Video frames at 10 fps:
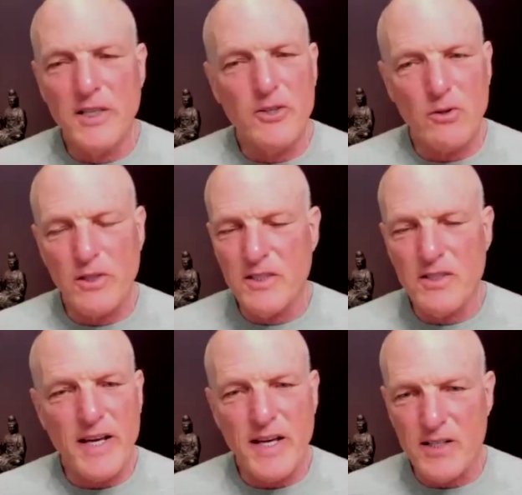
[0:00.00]

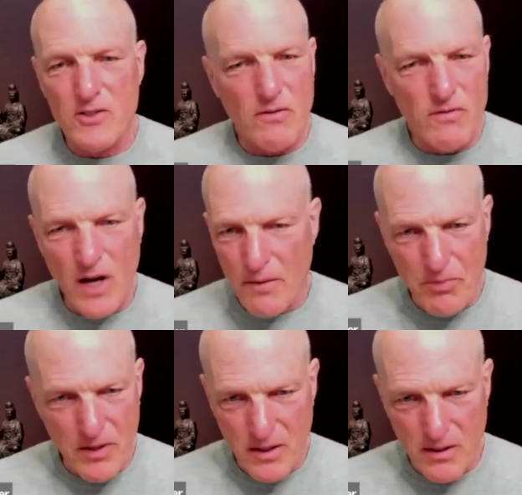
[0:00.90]
literally decades
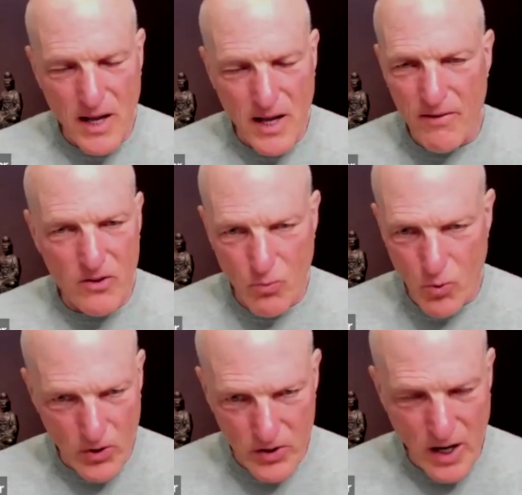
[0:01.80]
of
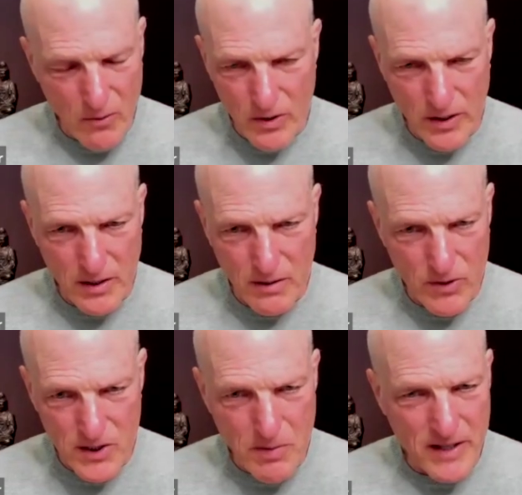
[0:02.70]
having the work not
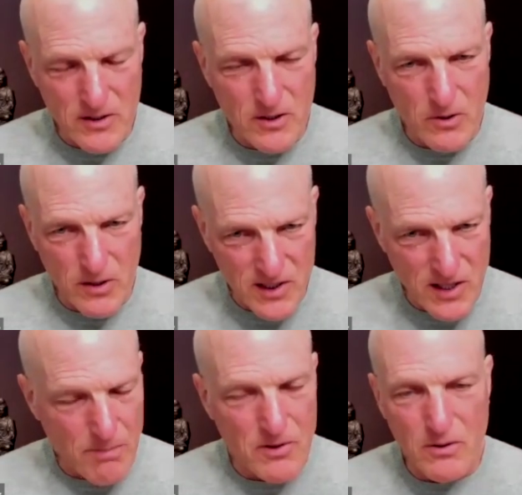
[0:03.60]
really
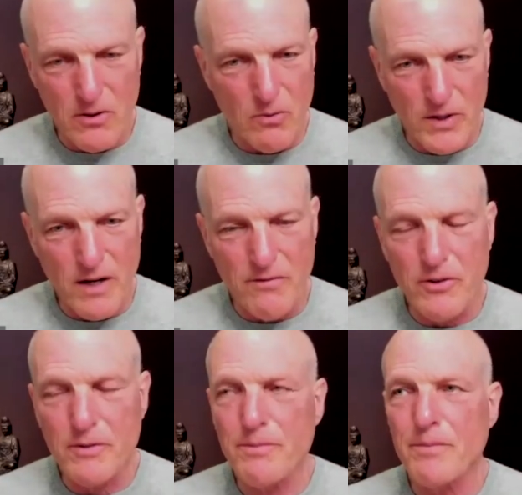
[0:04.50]
respected or accepted
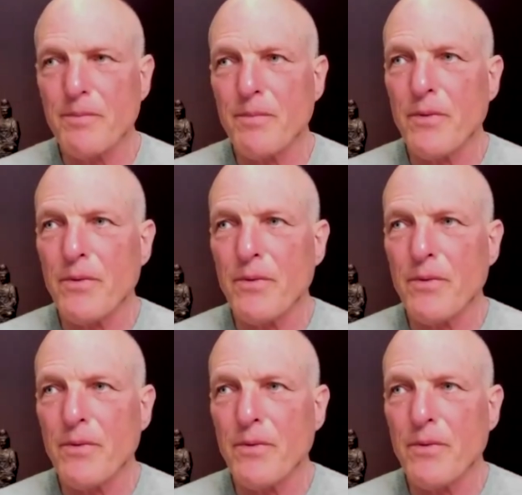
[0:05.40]
or whatever.